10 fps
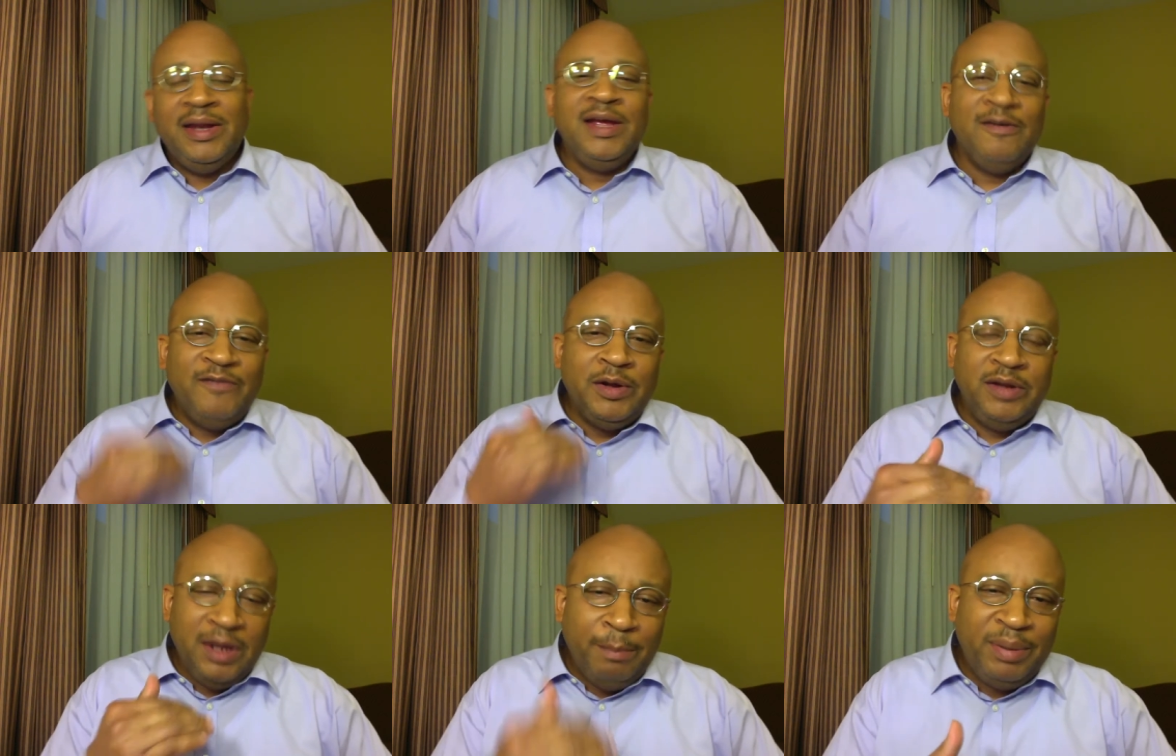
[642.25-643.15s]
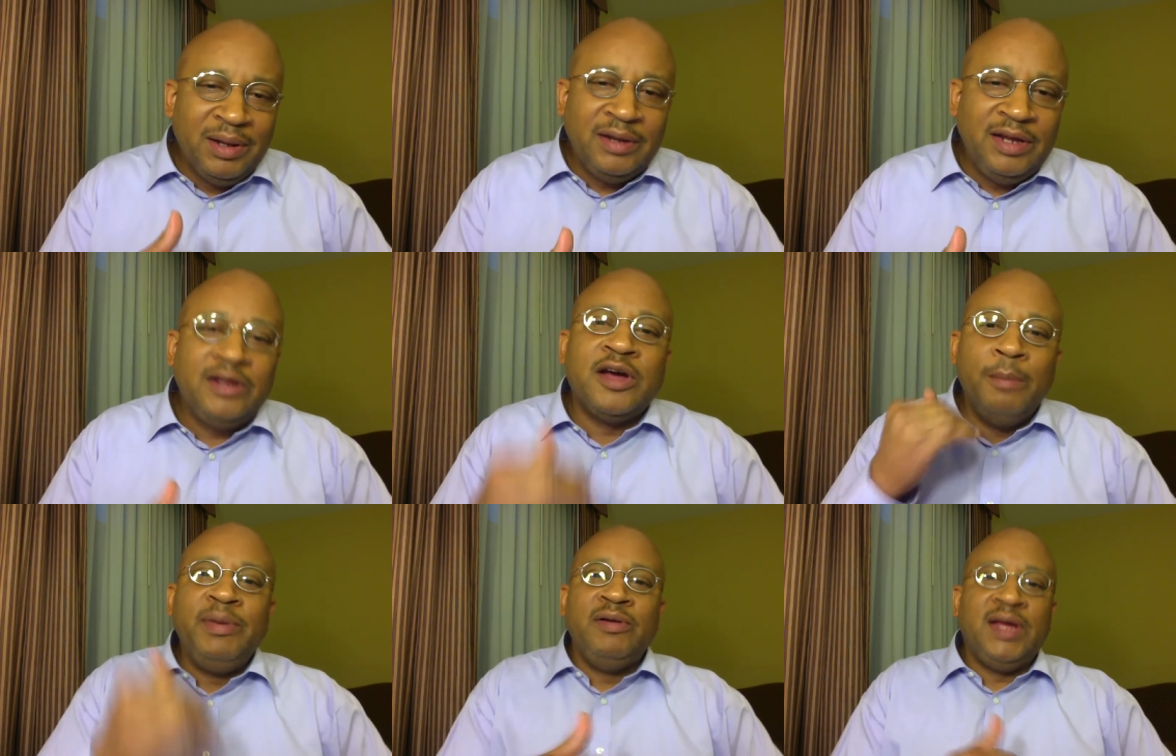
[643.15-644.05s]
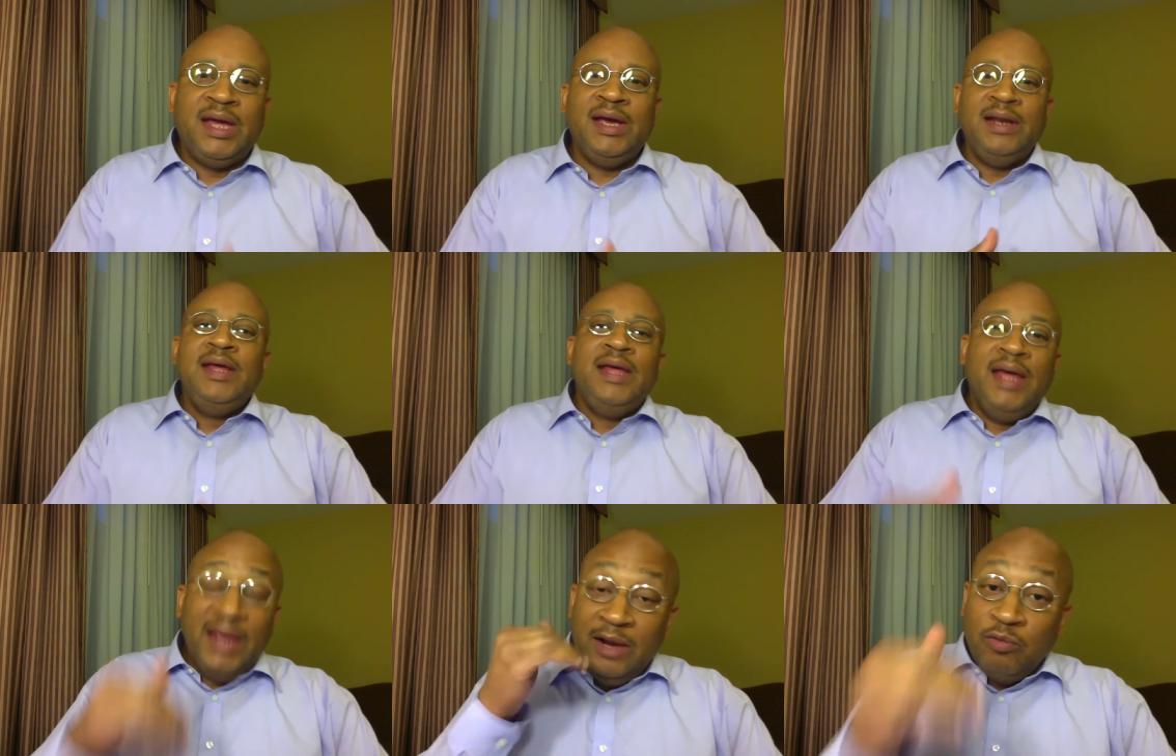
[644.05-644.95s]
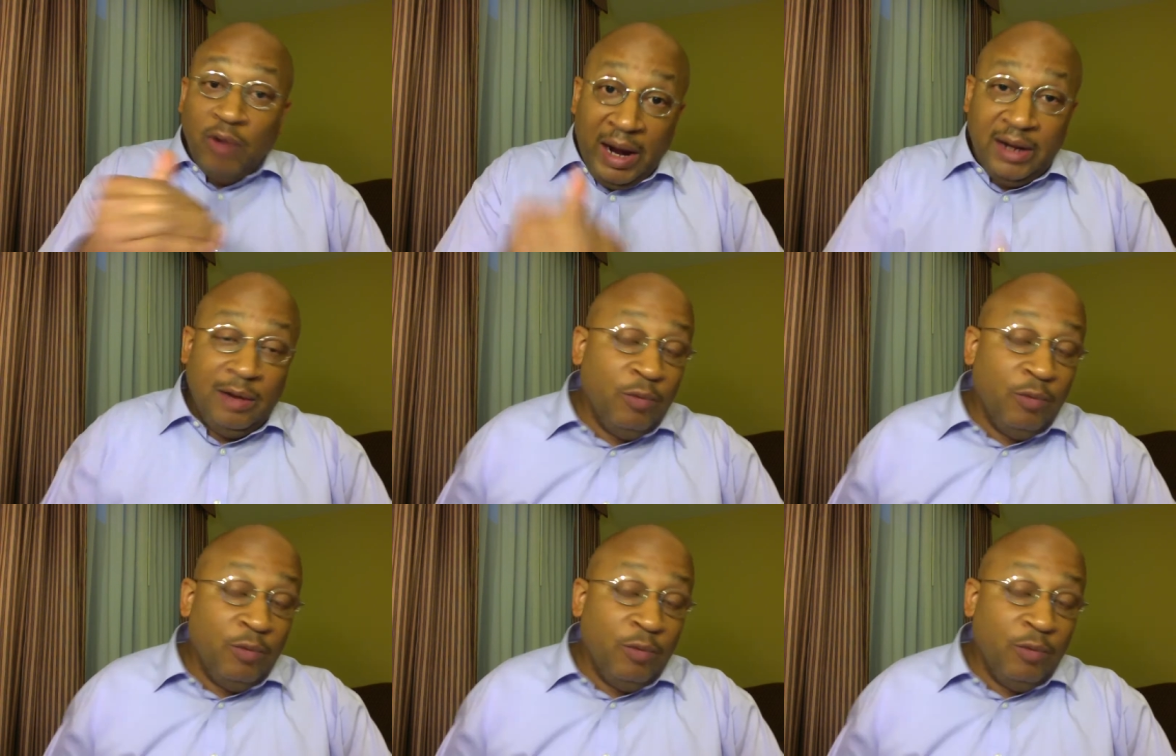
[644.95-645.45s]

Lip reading: the ability to communicate in writing.